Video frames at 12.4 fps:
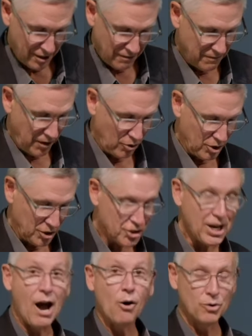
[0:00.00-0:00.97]
various
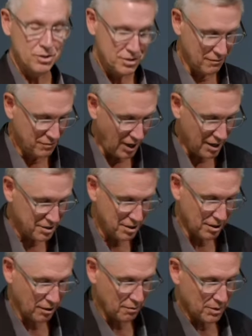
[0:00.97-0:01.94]
showers of dust
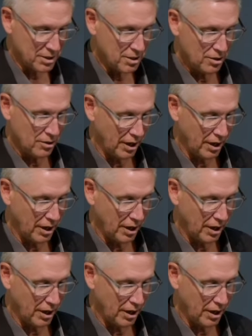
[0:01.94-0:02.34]
and other material,